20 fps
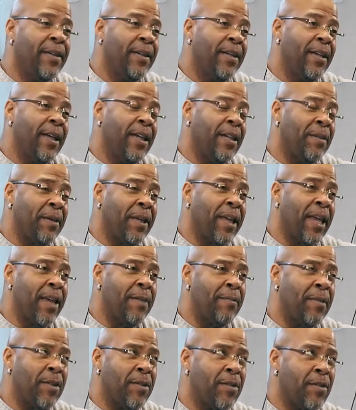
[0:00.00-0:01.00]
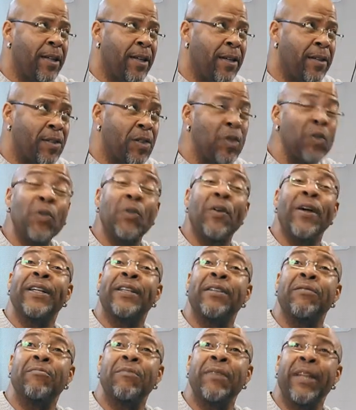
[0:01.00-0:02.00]
And it became a
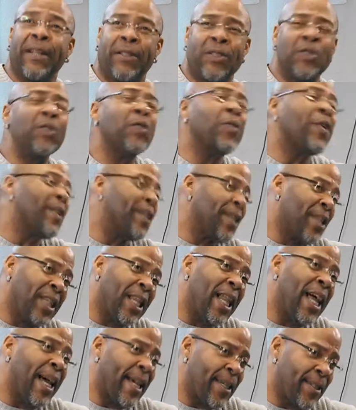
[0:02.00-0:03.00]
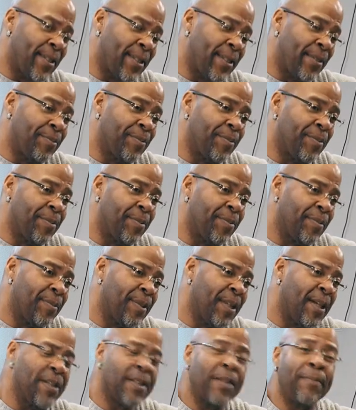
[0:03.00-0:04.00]
two-credit class,
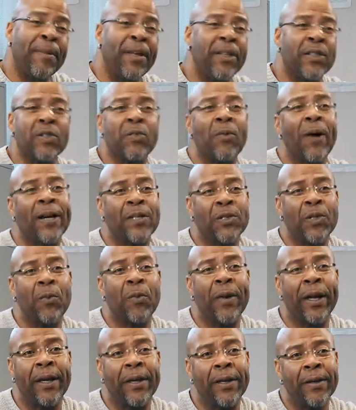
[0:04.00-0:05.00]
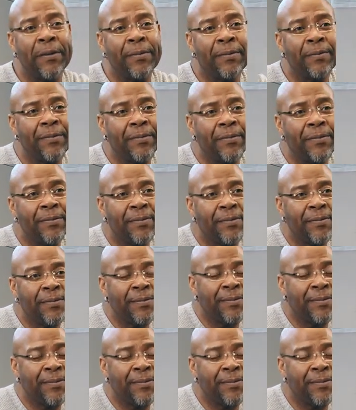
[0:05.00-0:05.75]
because it meets twice a week. The